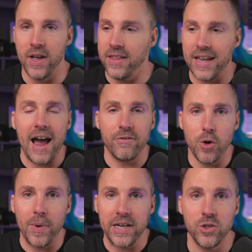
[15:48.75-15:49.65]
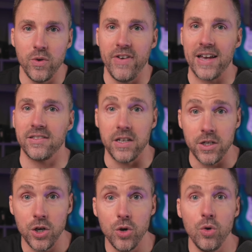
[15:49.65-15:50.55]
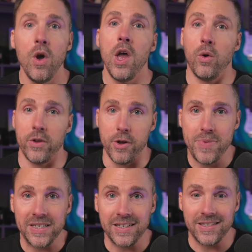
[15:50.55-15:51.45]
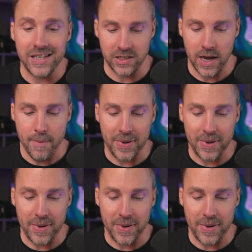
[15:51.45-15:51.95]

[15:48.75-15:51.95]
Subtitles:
that have no money to invest in you or their businesses,